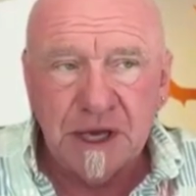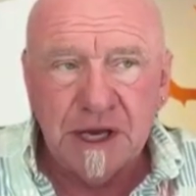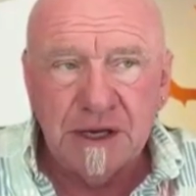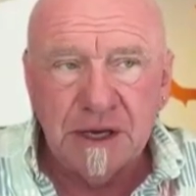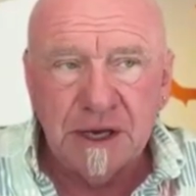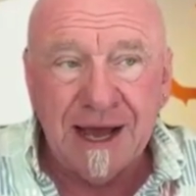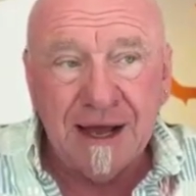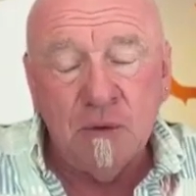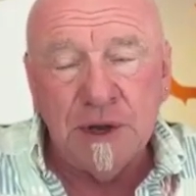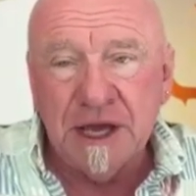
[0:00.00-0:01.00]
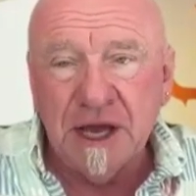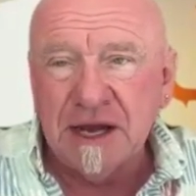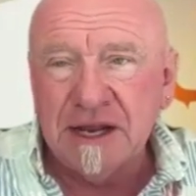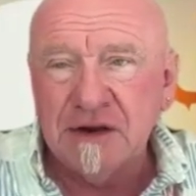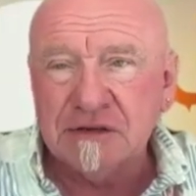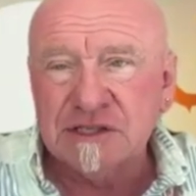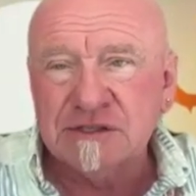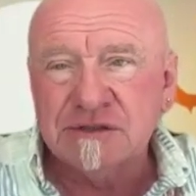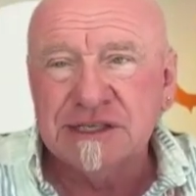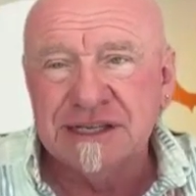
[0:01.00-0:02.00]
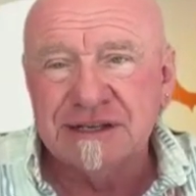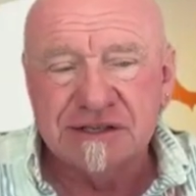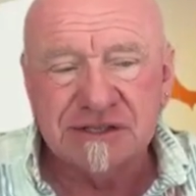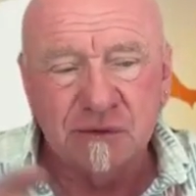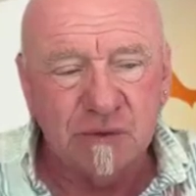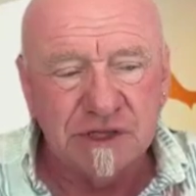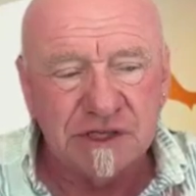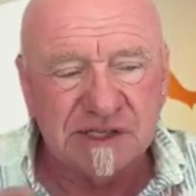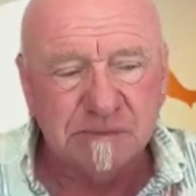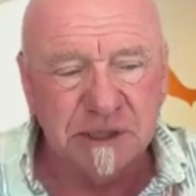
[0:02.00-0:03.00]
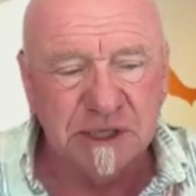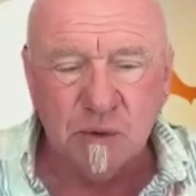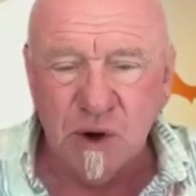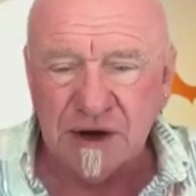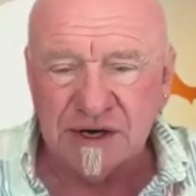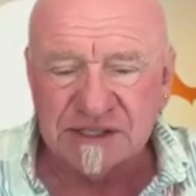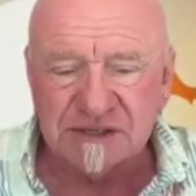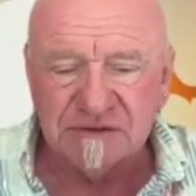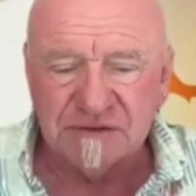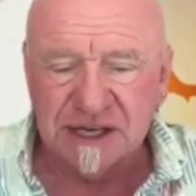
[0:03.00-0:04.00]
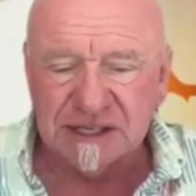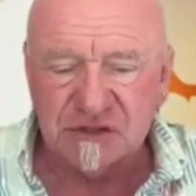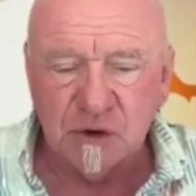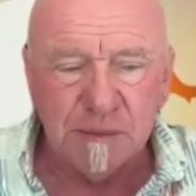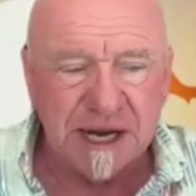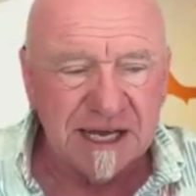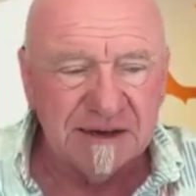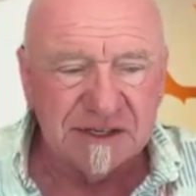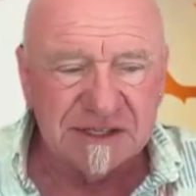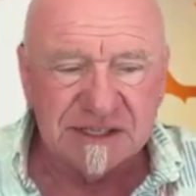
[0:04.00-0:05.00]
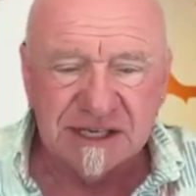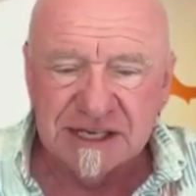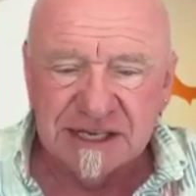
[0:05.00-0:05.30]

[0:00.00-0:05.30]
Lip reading: And how we got here in this split awareness of, like, so many of us